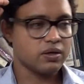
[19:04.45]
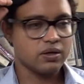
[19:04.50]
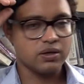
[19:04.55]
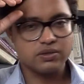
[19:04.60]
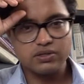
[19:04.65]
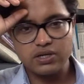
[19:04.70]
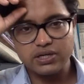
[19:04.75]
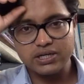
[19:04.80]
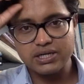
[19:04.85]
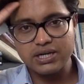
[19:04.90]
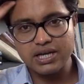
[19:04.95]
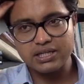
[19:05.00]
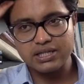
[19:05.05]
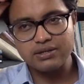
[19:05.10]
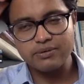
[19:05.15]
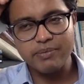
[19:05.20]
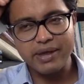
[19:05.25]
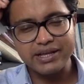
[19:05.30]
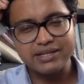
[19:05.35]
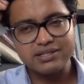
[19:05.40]
certain other
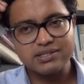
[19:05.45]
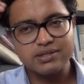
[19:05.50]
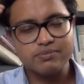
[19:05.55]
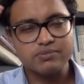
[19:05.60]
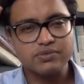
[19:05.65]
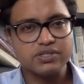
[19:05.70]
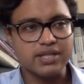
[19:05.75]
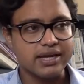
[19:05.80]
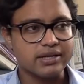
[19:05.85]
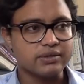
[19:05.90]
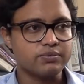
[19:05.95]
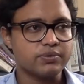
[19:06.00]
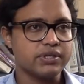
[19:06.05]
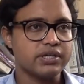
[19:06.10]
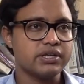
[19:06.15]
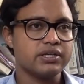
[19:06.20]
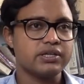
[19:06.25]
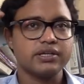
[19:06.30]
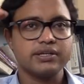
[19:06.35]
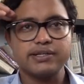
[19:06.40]
maxims that
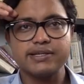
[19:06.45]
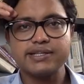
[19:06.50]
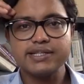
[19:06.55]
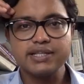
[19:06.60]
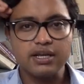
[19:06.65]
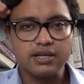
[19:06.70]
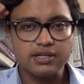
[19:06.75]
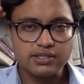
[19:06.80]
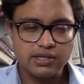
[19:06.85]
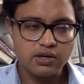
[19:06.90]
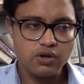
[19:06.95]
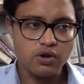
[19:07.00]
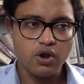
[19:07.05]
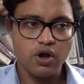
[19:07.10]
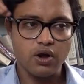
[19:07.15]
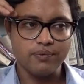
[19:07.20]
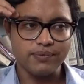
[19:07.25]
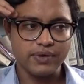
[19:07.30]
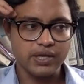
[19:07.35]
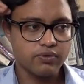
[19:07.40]
we discuss in
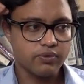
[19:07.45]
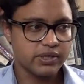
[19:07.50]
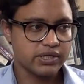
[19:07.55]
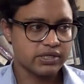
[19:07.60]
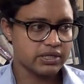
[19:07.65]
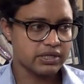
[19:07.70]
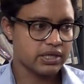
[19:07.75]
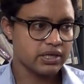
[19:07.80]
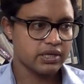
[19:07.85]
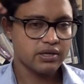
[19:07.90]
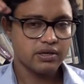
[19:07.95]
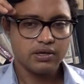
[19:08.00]
law of equity.